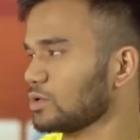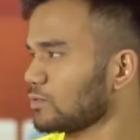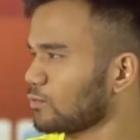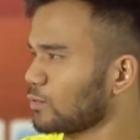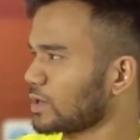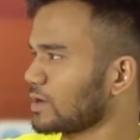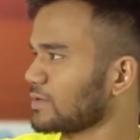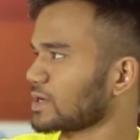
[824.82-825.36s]

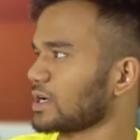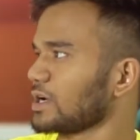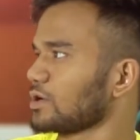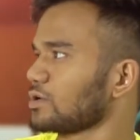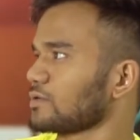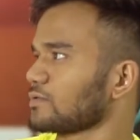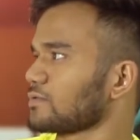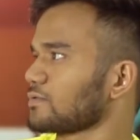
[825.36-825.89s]
whatever
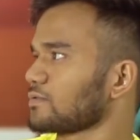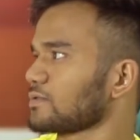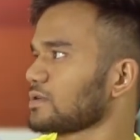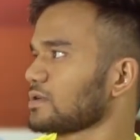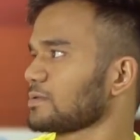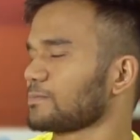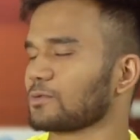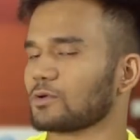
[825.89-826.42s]
kind of
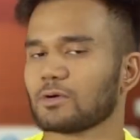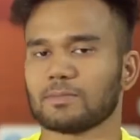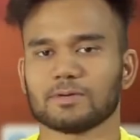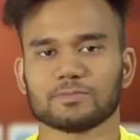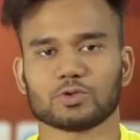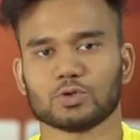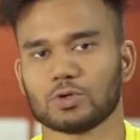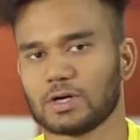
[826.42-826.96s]

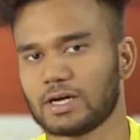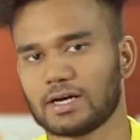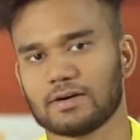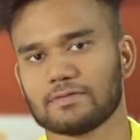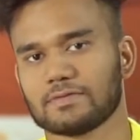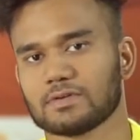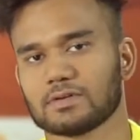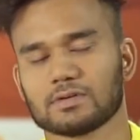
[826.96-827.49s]
problems you
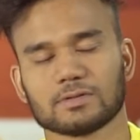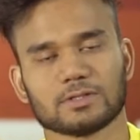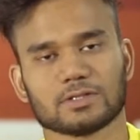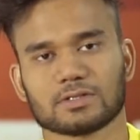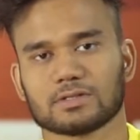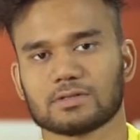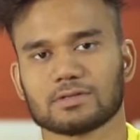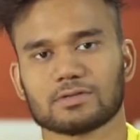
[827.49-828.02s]
have,
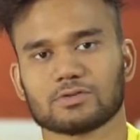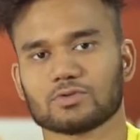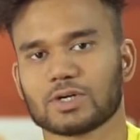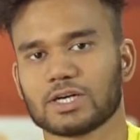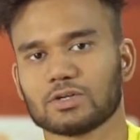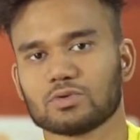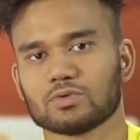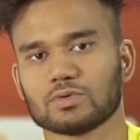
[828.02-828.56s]
just
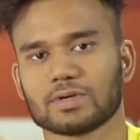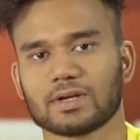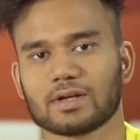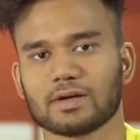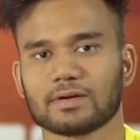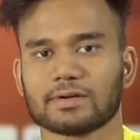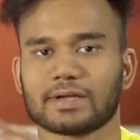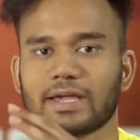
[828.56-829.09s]
try to
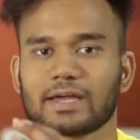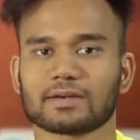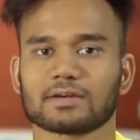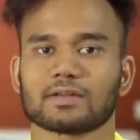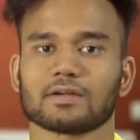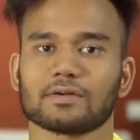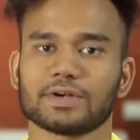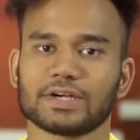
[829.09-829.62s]

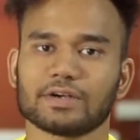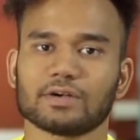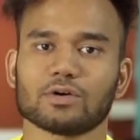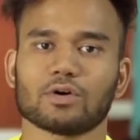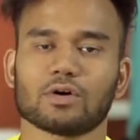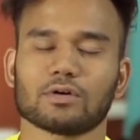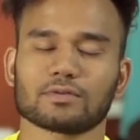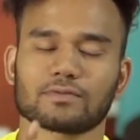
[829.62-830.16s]
get rid
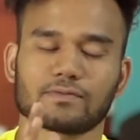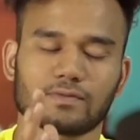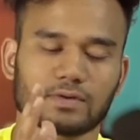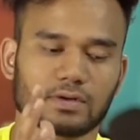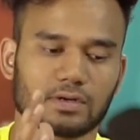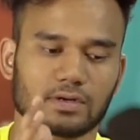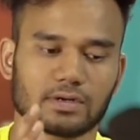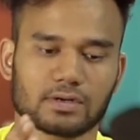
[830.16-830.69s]
of
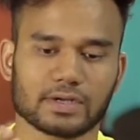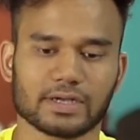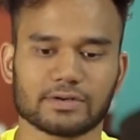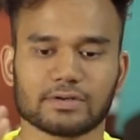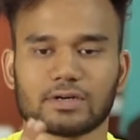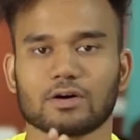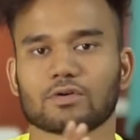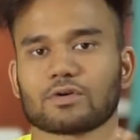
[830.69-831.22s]
uh, get
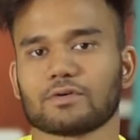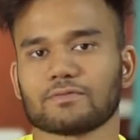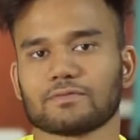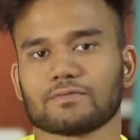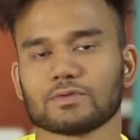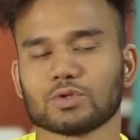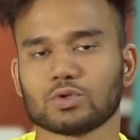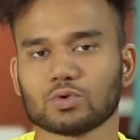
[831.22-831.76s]
rid out of
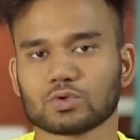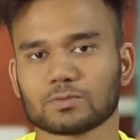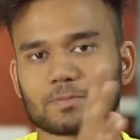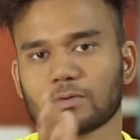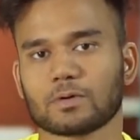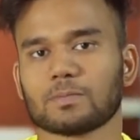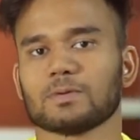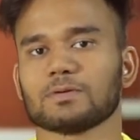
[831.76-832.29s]
those
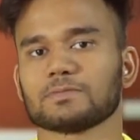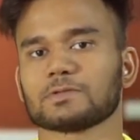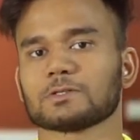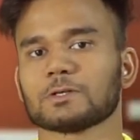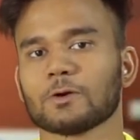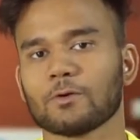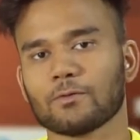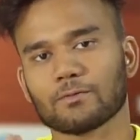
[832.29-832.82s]

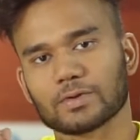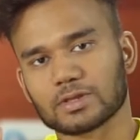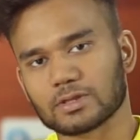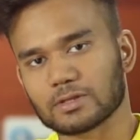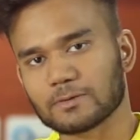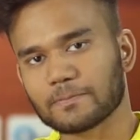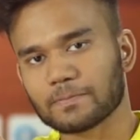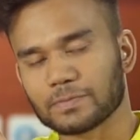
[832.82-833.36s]
problems
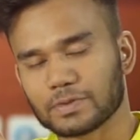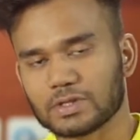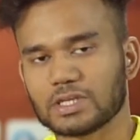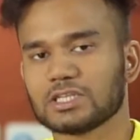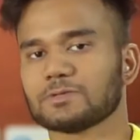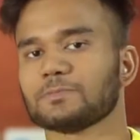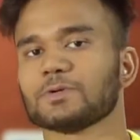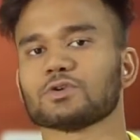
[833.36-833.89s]
with
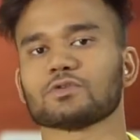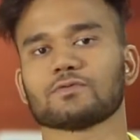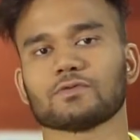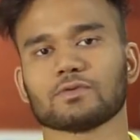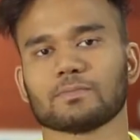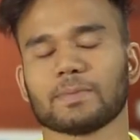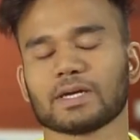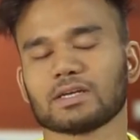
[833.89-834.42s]
these
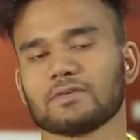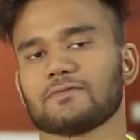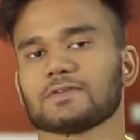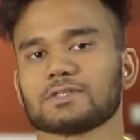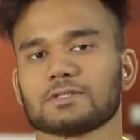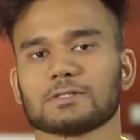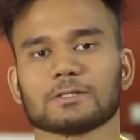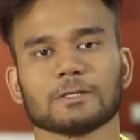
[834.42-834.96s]
beautiful,
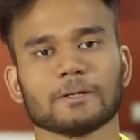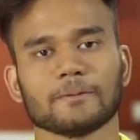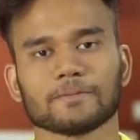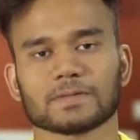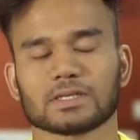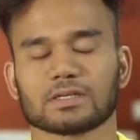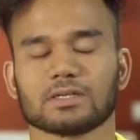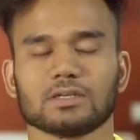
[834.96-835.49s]
magnificent
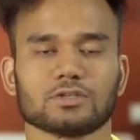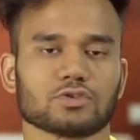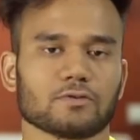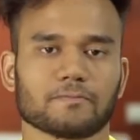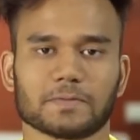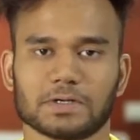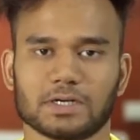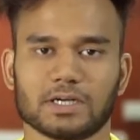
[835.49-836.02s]
techniques
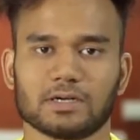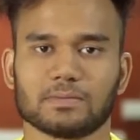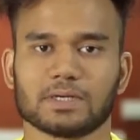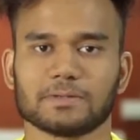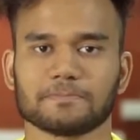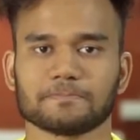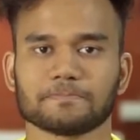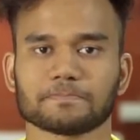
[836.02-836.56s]
of pranayama.